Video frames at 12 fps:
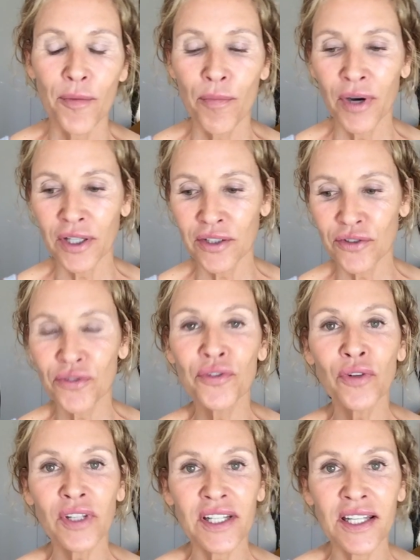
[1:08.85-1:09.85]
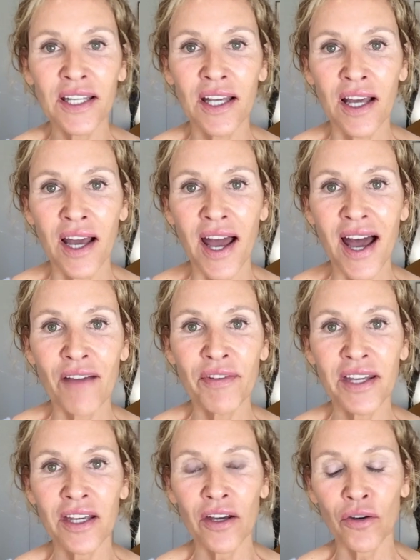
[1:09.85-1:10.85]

but truly having